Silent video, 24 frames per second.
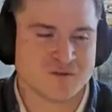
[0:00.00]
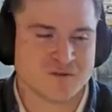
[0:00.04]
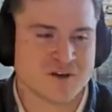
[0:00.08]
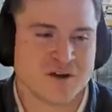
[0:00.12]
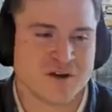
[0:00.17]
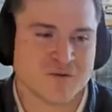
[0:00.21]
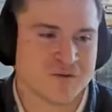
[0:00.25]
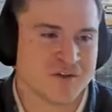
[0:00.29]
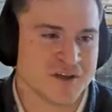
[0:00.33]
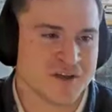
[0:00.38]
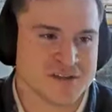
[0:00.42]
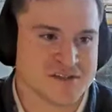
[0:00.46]
you're
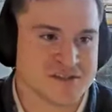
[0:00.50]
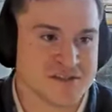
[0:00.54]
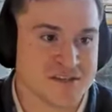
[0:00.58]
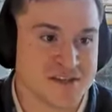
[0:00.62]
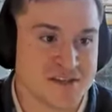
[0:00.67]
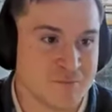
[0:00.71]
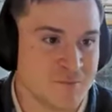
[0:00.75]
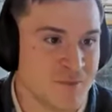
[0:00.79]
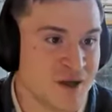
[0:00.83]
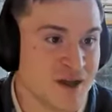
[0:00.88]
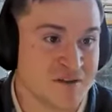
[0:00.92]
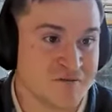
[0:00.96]
not really going to
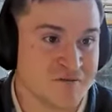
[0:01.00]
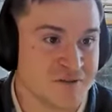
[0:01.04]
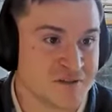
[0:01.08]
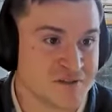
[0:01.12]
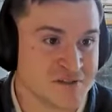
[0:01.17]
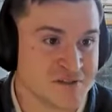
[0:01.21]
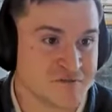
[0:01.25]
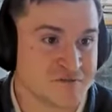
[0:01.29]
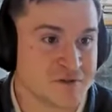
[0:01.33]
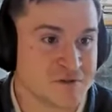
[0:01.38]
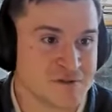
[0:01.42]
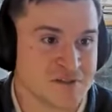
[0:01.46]
see the
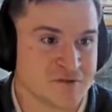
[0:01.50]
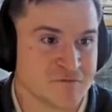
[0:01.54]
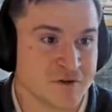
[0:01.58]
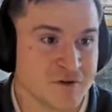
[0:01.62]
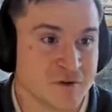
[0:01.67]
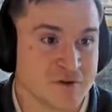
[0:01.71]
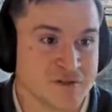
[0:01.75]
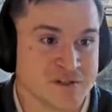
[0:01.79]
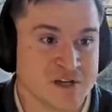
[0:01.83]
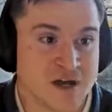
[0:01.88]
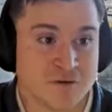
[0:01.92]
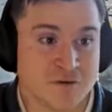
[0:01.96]
benefits of using
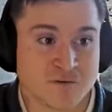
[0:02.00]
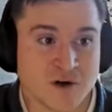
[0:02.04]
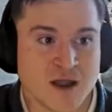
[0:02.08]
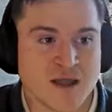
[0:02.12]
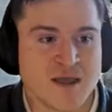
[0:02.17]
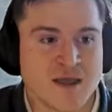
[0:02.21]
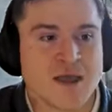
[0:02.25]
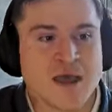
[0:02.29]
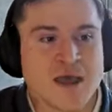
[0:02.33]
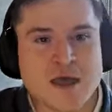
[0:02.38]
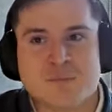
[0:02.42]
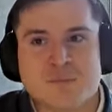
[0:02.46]
Photon,
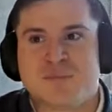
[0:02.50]
right?